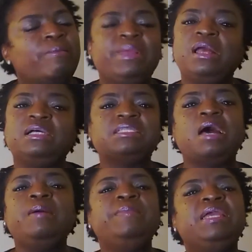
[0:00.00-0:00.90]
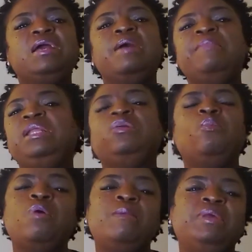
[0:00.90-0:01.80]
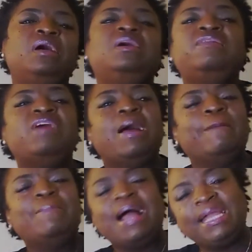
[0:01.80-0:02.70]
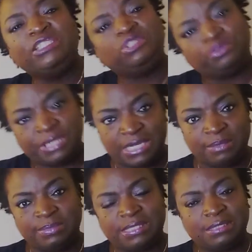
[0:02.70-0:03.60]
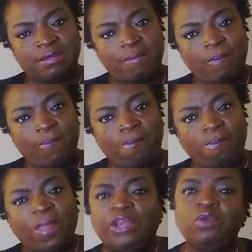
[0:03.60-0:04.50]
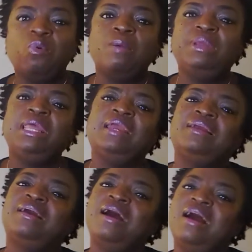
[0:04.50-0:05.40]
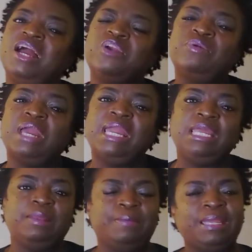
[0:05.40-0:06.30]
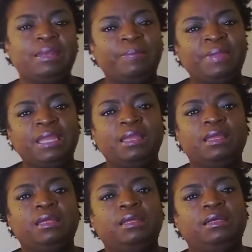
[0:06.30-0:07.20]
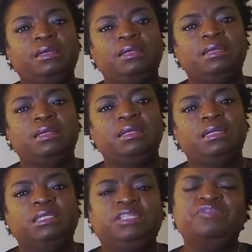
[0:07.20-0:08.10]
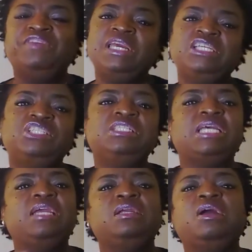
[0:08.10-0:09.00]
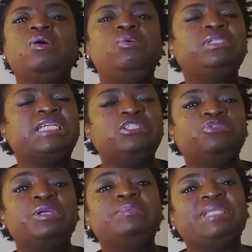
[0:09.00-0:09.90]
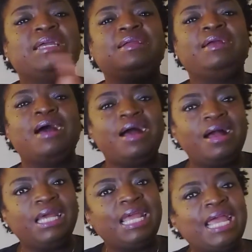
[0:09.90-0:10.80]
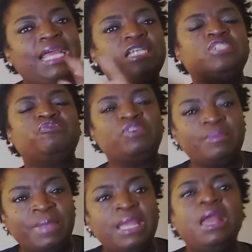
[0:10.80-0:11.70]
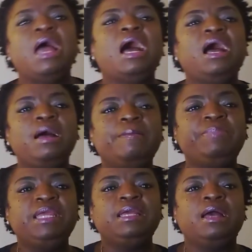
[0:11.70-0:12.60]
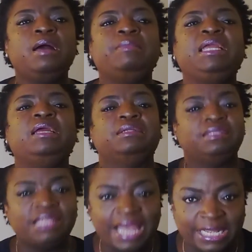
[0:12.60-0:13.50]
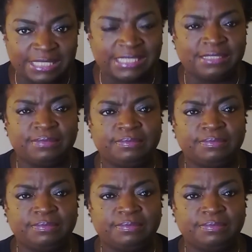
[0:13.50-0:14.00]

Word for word: Because I'm becoming the woman of my dreams, the woman that God created me to be. The visions and goals and dreams that God has for me, I'm becoming that.